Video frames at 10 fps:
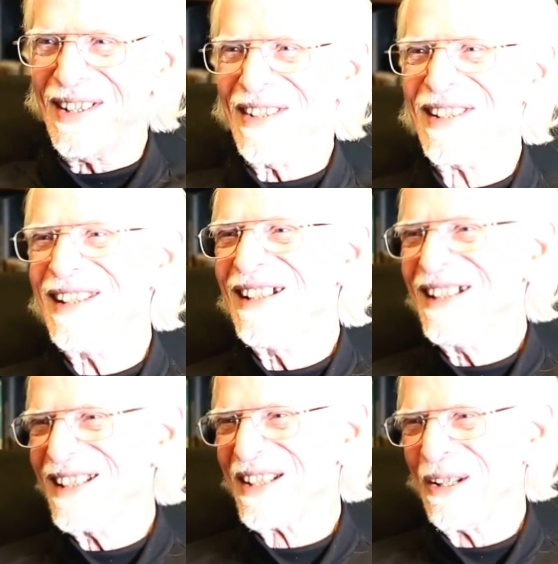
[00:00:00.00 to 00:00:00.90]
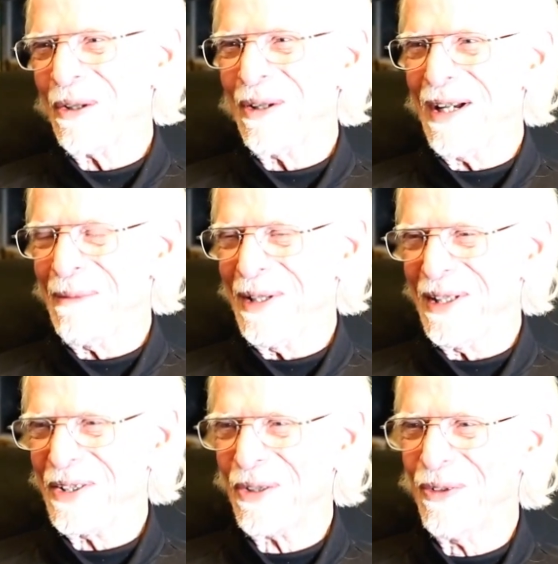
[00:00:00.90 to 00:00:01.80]
in Cinerama
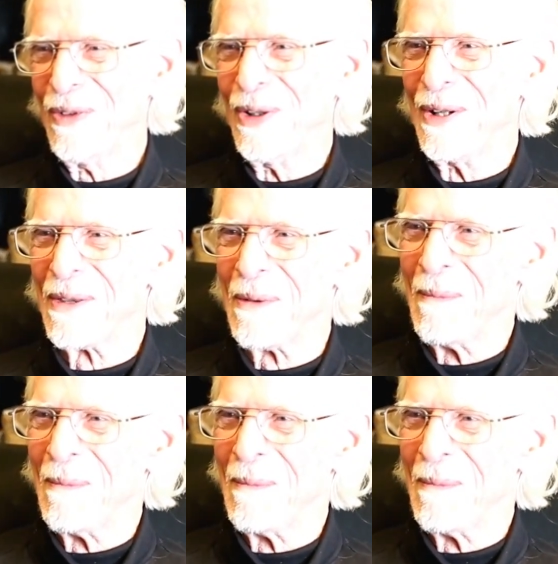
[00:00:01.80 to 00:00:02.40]
and so forth.